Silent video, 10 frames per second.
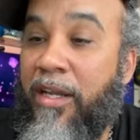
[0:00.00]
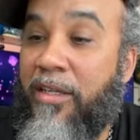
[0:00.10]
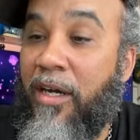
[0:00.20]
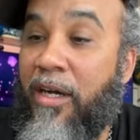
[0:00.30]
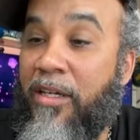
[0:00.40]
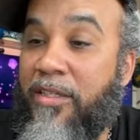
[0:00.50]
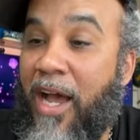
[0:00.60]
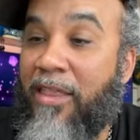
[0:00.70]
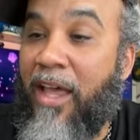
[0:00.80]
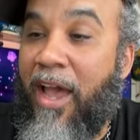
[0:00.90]
it does
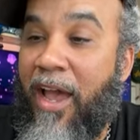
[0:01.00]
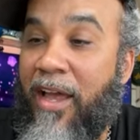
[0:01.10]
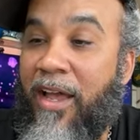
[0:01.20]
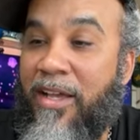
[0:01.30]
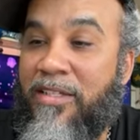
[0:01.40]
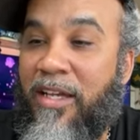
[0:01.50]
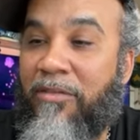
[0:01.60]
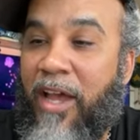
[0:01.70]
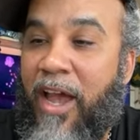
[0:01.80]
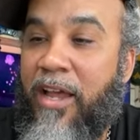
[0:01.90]
got the at
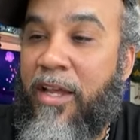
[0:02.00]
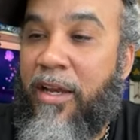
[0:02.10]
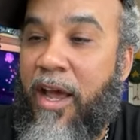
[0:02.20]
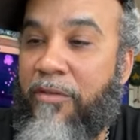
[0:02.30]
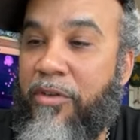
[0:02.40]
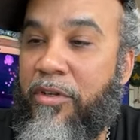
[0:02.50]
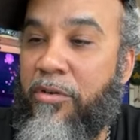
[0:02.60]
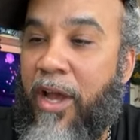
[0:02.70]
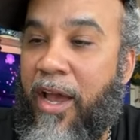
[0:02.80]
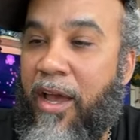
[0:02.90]
SFK. Now, if you
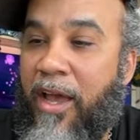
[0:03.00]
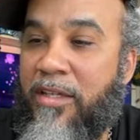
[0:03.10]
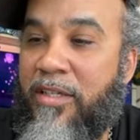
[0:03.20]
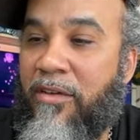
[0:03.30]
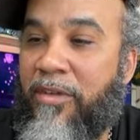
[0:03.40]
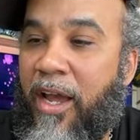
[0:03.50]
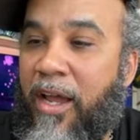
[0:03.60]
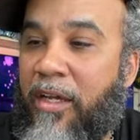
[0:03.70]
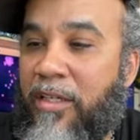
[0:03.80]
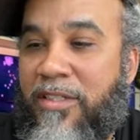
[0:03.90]
do at
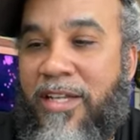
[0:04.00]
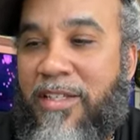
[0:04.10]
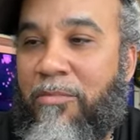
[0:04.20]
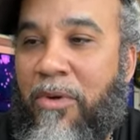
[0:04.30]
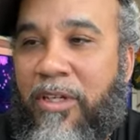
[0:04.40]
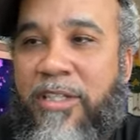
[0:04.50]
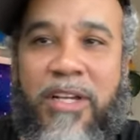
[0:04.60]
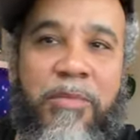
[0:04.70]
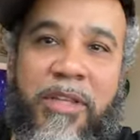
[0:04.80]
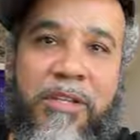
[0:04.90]
SFK, because that's because
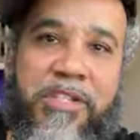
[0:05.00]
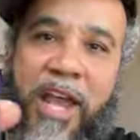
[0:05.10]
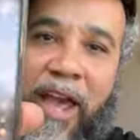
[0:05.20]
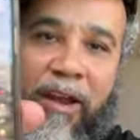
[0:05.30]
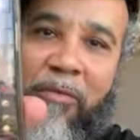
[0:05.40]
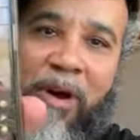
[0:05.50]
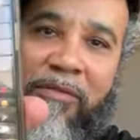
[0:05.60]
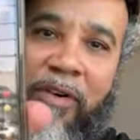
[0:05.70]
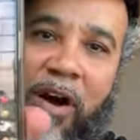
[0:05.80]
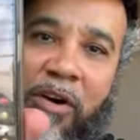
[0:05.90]
I'm in the chat on my
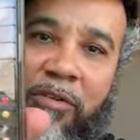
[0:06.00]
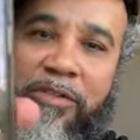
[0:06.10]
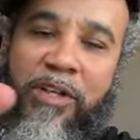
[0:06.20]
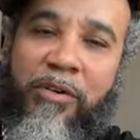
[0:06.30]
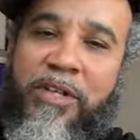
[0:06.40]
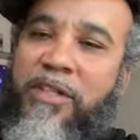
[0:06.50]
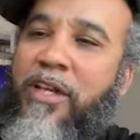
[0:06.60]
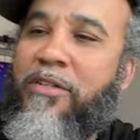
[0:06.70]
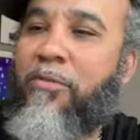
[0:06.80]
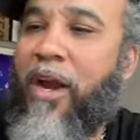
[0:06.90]
phone, so it's
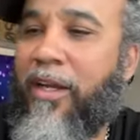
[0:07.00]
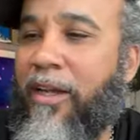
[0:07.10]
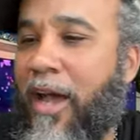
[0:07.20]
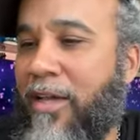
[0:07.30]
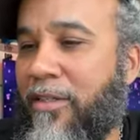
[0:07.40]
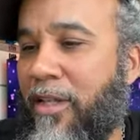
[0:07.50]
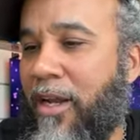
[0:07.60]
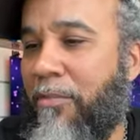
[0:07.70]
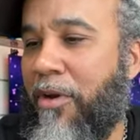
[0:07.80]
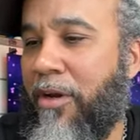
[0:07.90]
it's recognizing that
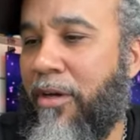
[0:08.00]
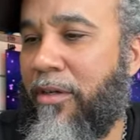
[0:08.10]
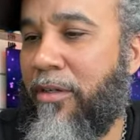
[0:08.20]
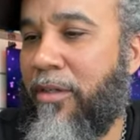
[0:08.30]
I'm here.